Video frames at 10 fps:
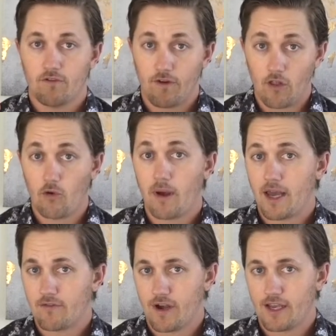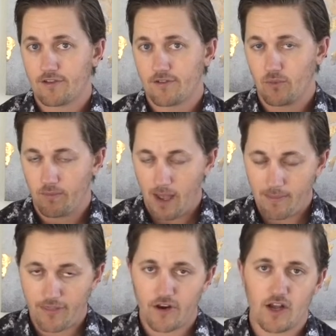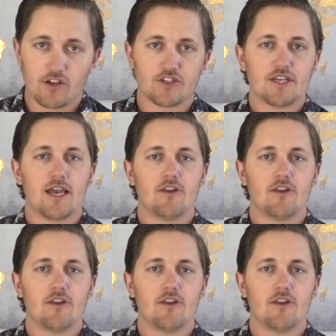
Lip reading: follow my advice with my methodology,